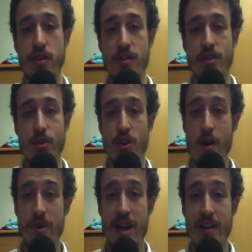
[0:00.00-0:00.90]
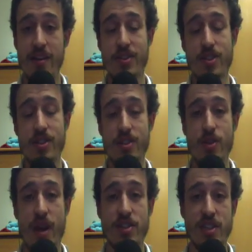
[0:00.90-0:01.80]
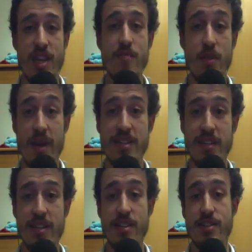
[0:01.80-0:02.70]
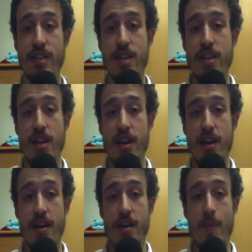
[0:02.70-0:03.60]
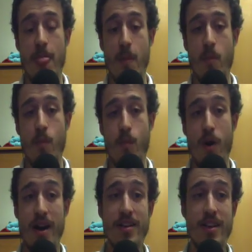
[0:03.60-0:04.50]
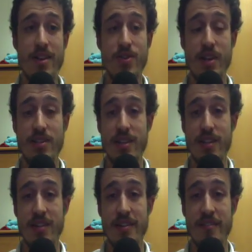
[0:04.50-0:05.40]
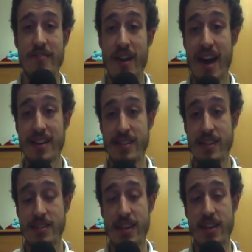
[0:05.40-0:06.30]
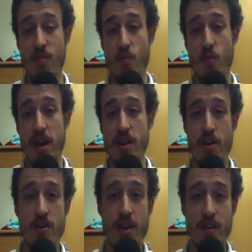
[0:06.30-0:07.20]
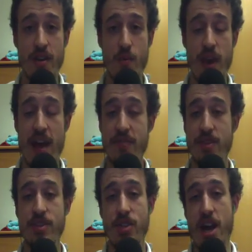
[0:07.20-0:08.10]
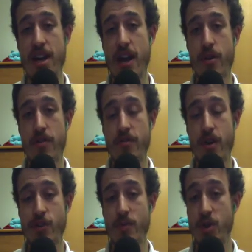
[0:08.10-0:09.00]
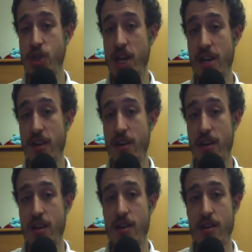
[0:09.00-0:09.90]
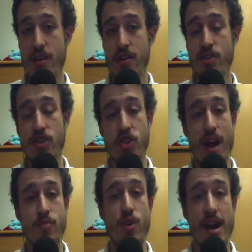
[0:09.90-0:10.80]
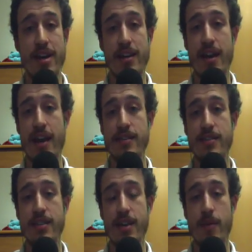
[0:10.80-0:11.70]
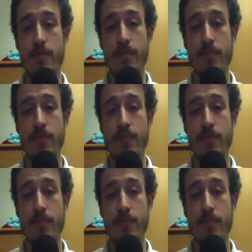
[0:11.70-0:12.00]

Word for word: to accommodate it, uh, to actually implementing this, uh, one interesting fact is that we don't we haven't designed our own virtual machine. So Typed Racket has um,